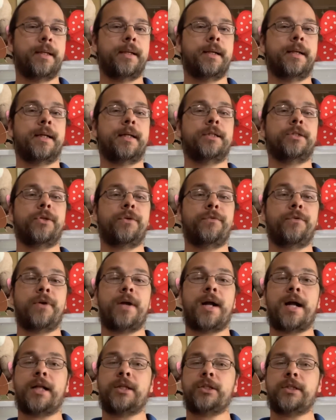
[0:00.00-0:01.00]
And so if you're
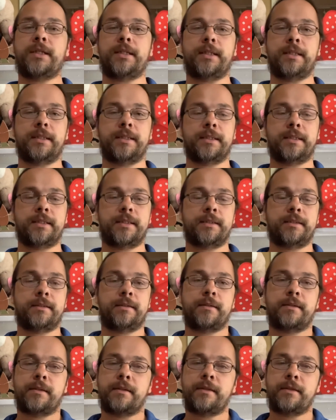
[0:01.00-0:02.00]
actually listening to
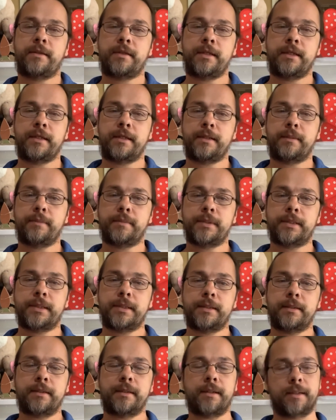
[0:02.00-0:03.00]
the themes
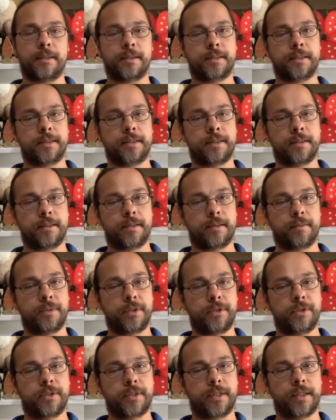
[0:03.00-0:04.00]
and listening to the
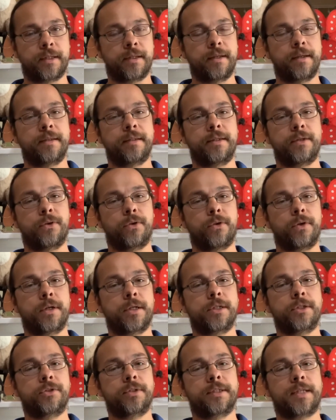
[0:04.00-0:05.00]
music, the
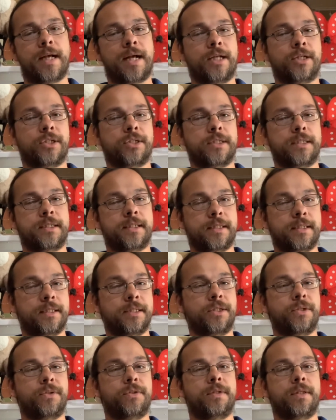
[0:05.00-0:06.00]
orchestra is actually telling
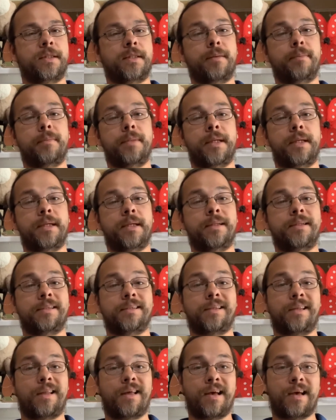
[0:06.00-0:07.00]
you that the man is
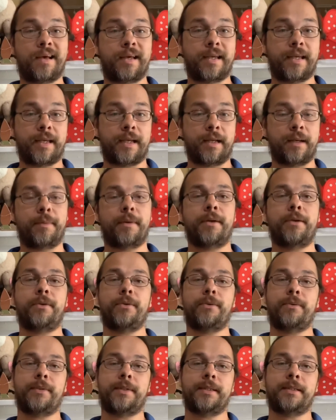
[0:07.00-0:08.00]
lying about
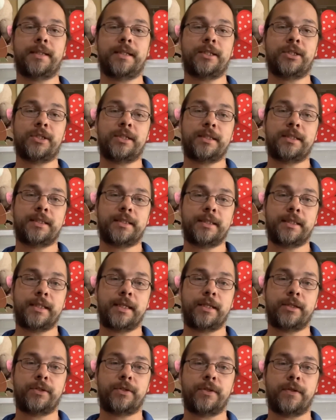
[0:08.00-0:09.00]
who he's actually
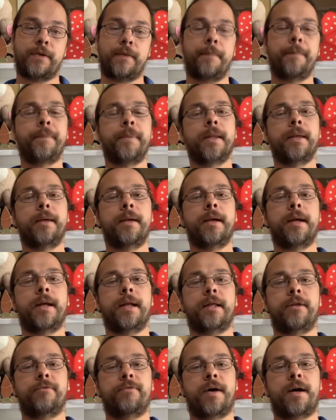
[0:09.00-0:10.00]
singing to. And
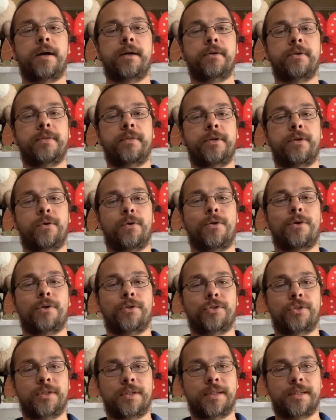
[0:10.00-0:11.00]
in Wagner, the
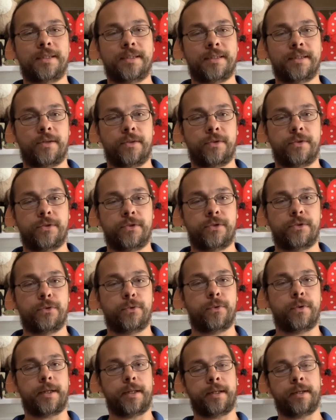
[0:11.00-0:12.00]
orchestra can tell the story.